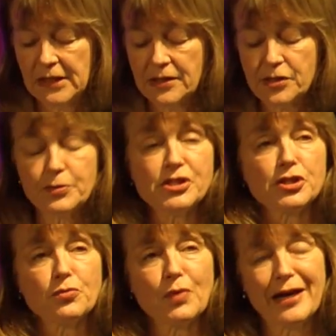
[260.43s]
So we
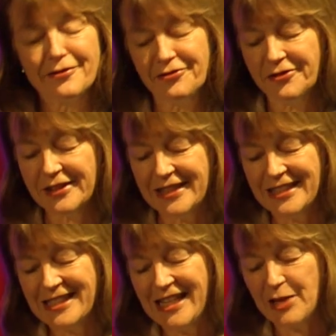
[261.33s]
should
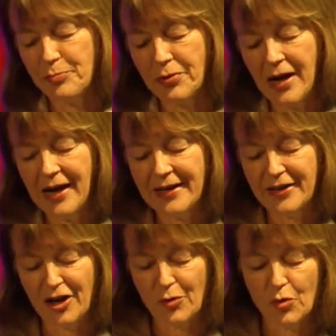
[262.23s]
rightfully take pride in
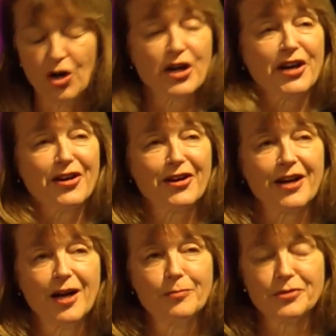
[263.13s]
our work and our
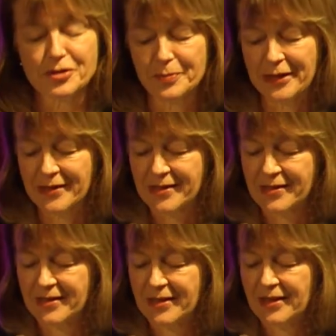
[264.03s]
accomplishments,
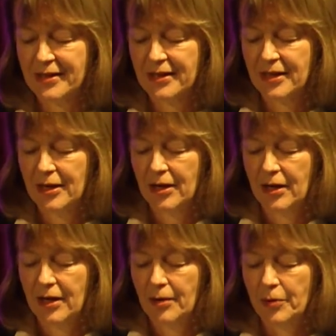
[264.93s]

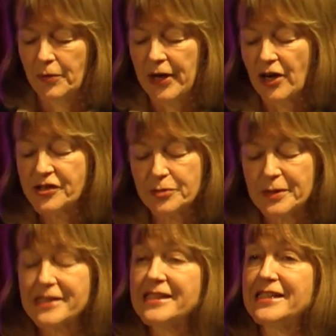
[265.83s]
but we also
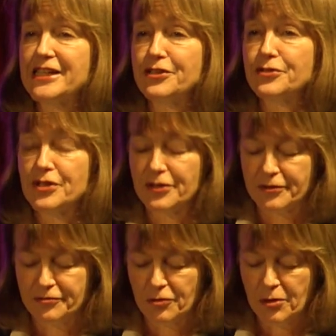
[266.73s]
must continue to look
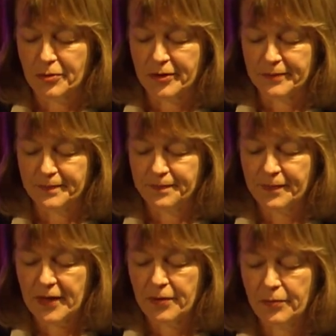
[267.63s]
forward.
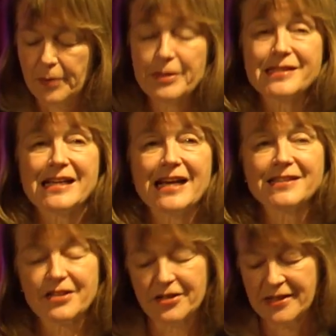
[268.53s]
We must
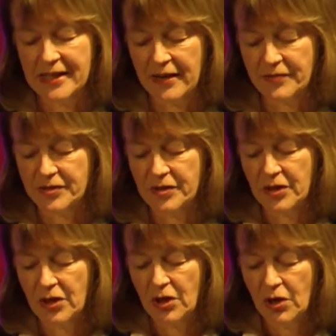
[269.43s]
ask ourselves
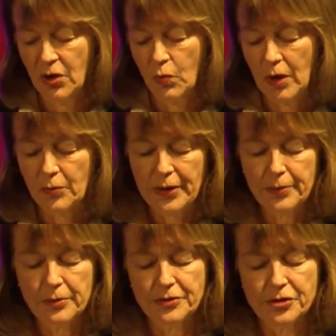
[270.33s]
what we
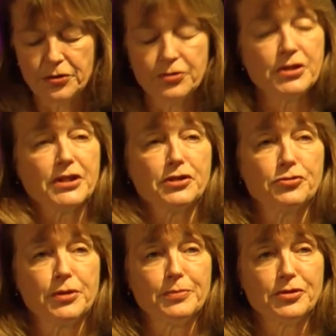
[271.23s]
will do to
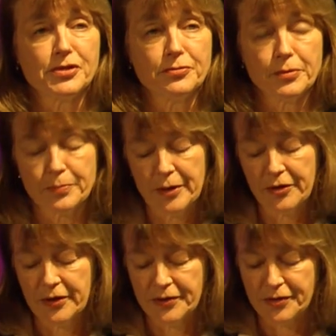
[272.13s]
contribute to
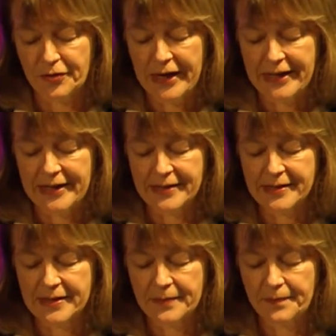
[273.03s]
Imperial's
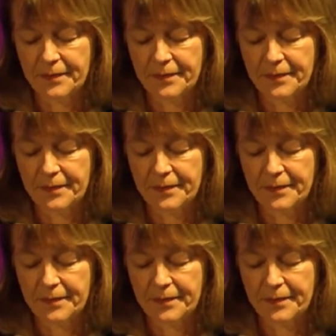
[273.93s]
greatness.